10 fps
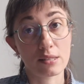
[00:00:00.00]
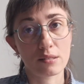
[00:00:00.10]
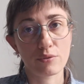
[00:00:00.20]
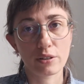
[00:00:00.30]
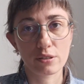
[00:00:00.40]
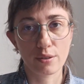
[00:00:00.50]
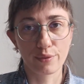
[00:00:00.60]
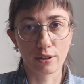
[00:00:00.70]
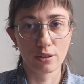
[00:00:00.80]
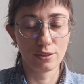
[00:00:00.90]
It's very
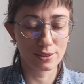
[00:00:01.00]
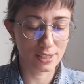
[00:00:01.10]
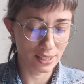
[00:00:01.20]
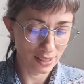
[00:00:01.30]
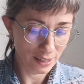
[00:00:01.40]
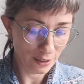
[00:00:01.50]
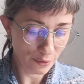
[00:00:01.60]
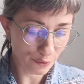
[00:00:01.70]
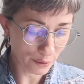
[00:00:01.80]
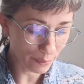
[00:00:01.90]
difficult
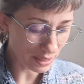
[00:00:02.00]
for